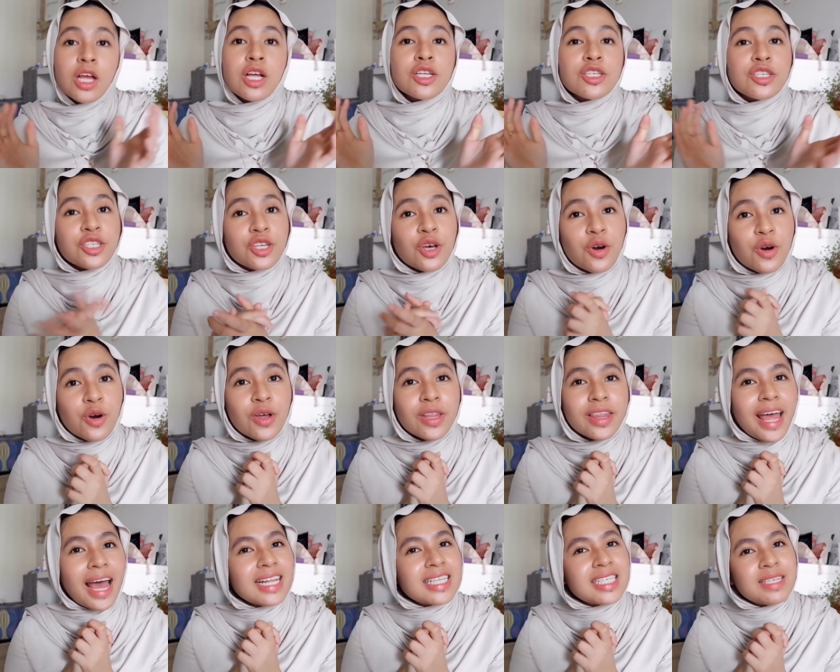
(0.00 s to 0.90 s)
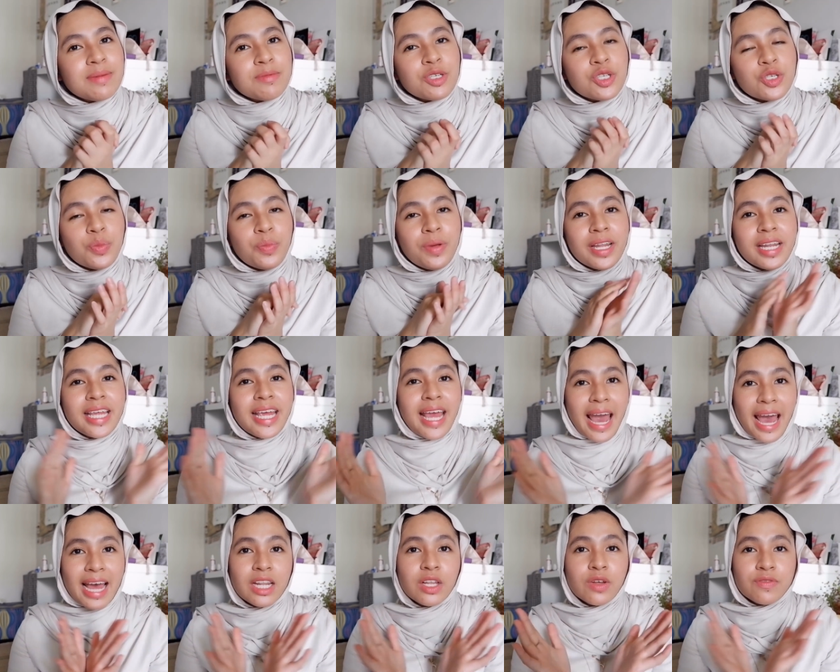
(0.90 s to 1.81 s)
So that seems to be
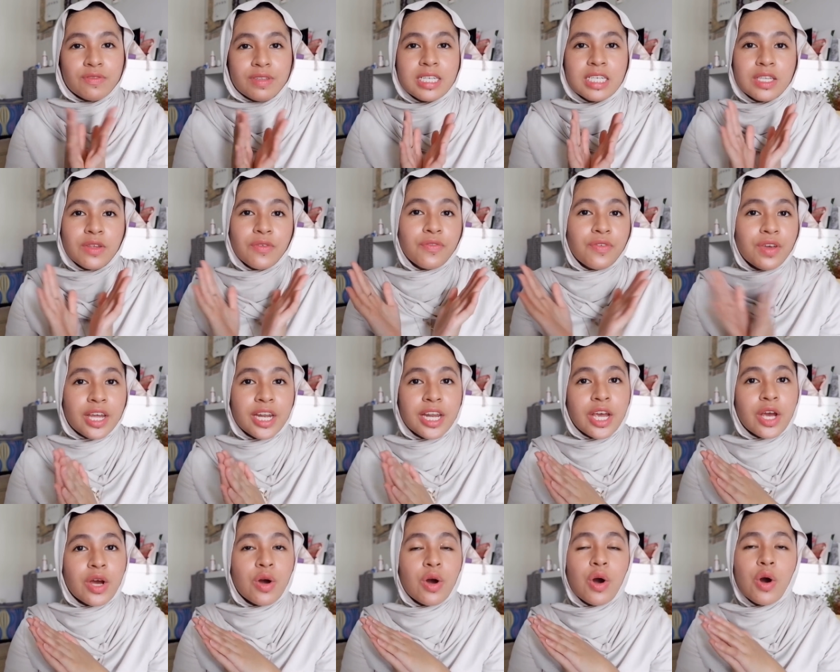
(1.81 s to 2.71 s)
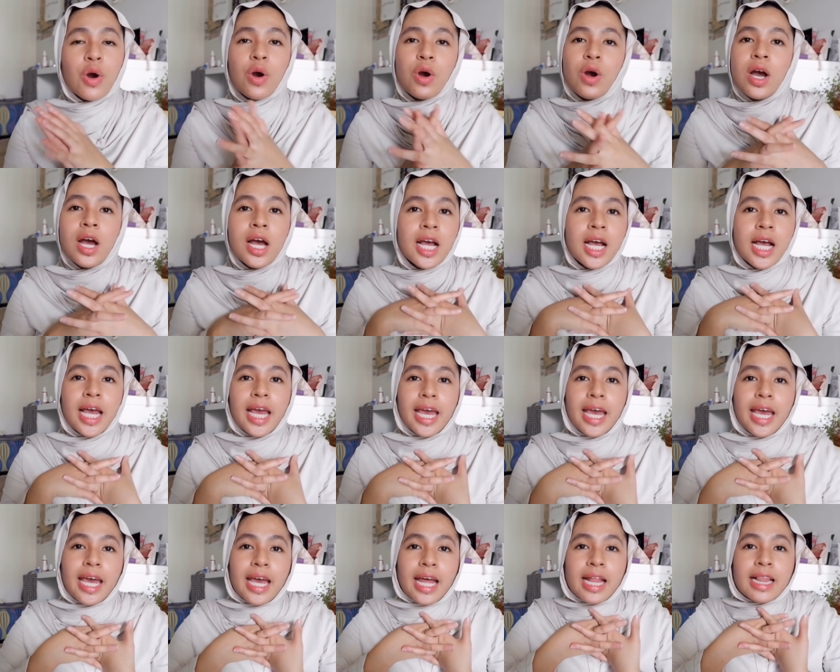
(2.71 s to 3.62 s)
the end of this video,
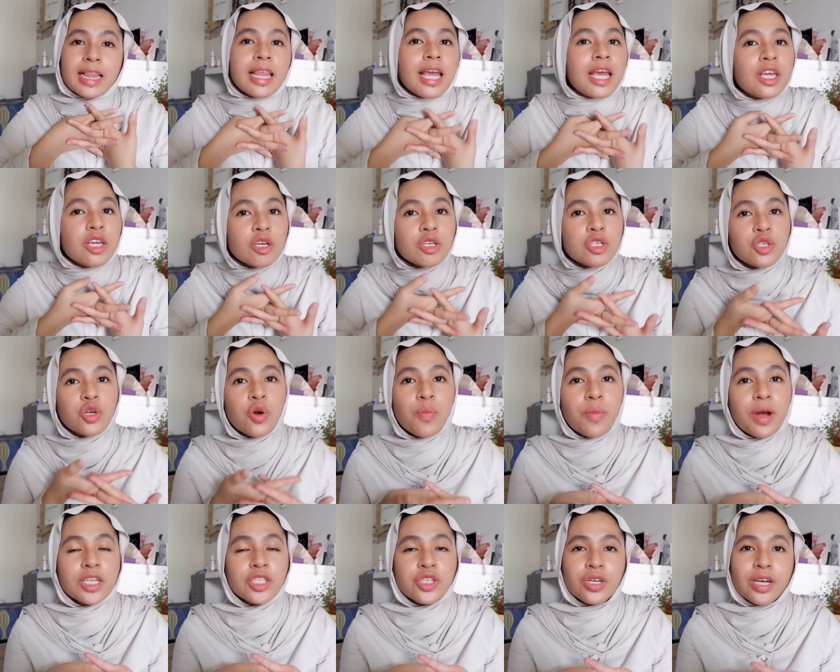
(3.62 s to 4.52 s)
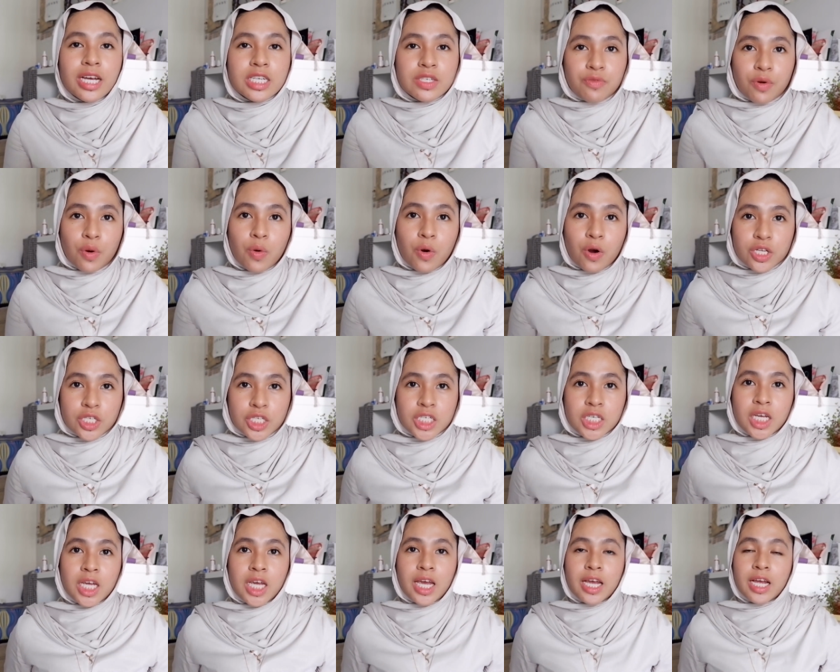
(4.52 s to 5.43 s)
and thank you so much you guys for
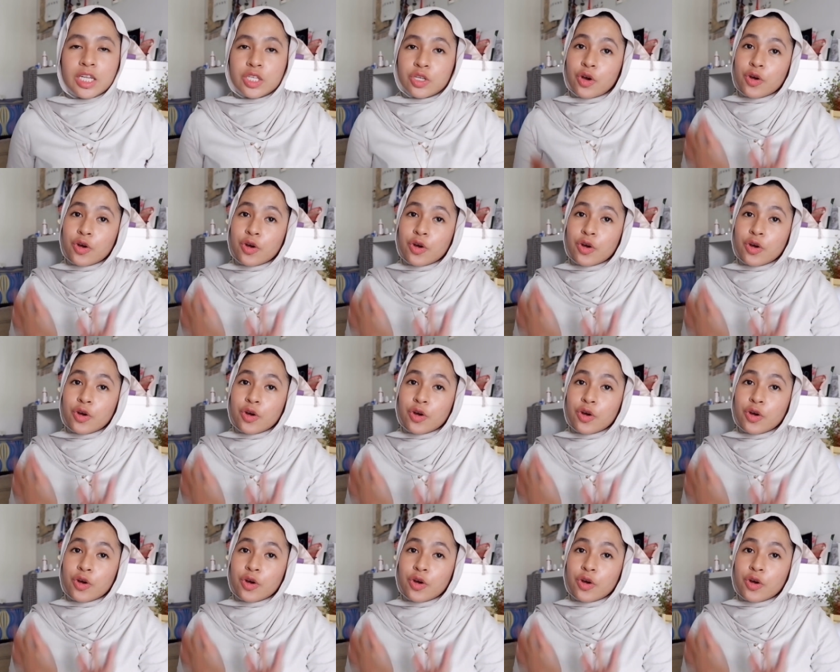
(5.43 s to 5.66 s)
watching.